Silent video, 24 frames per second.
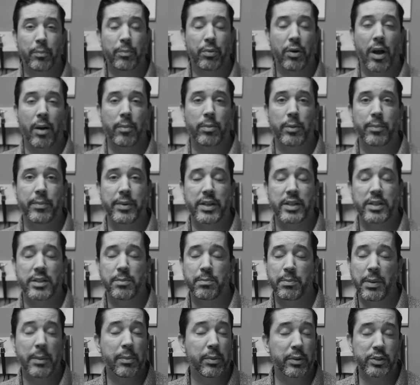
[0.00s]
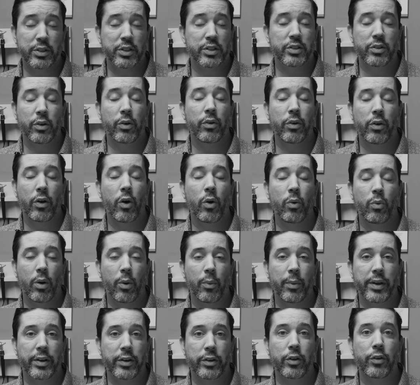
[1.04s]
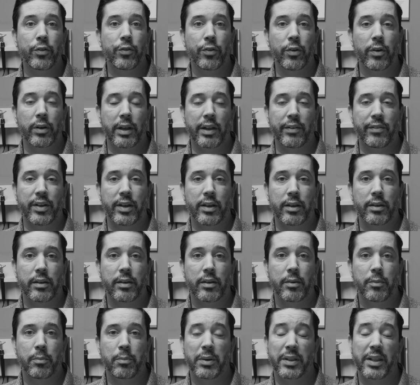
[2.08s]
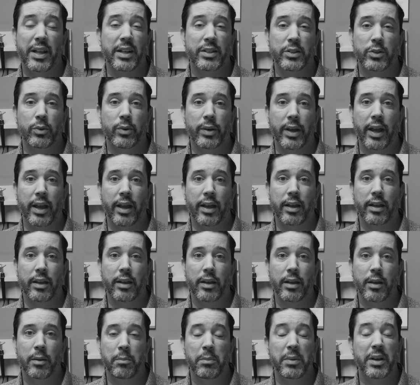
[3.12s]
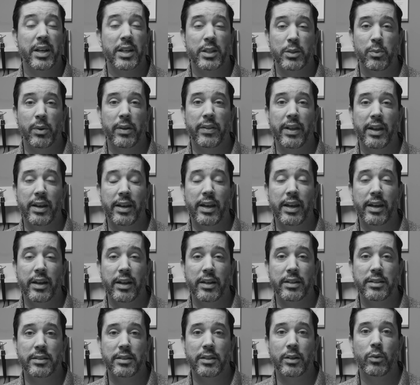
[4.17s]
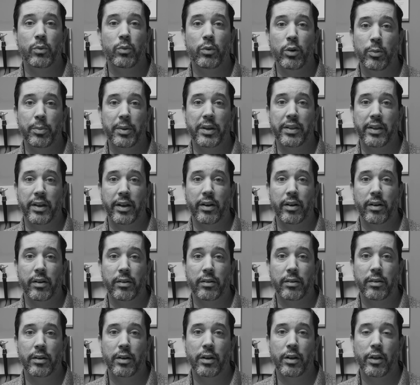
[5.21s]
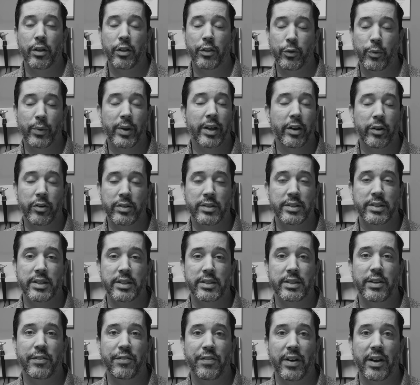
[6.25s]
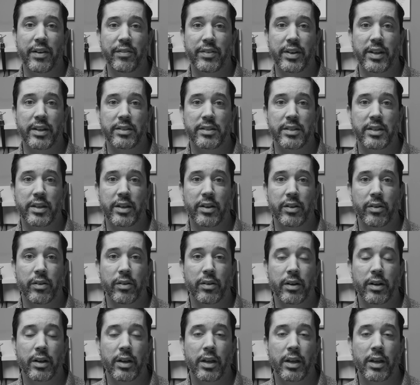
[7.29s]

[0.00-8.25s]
the problem is people just don't know what we do for a living. But that's okay, because when they need us, we'll be there, 365 days a year.